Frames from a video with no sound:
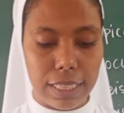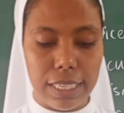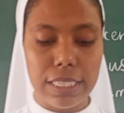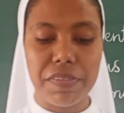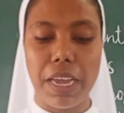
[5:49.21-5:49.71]

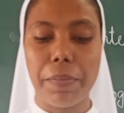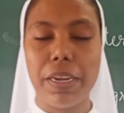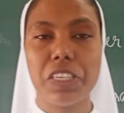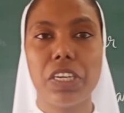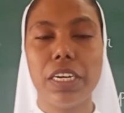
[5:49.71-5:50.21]
this
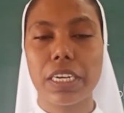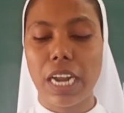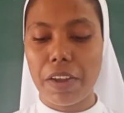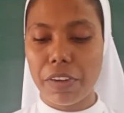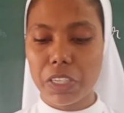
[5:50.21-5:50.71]
vibration
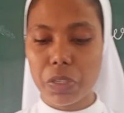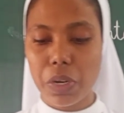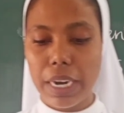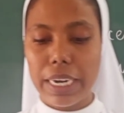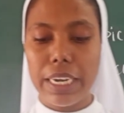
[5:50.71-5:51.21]
travel
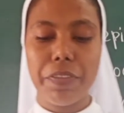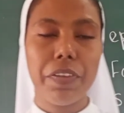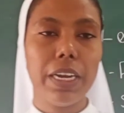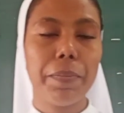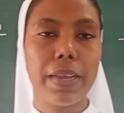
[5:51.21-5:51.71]
to
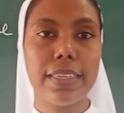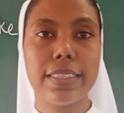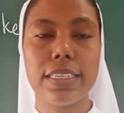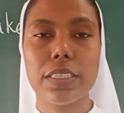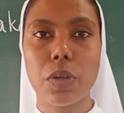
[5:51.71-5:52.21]
different
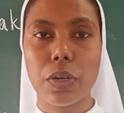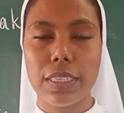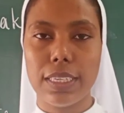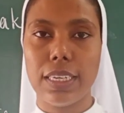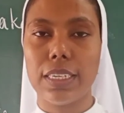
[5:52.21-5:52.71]
places
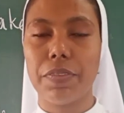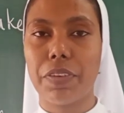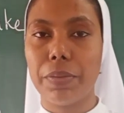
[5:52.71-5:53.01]
on the earth.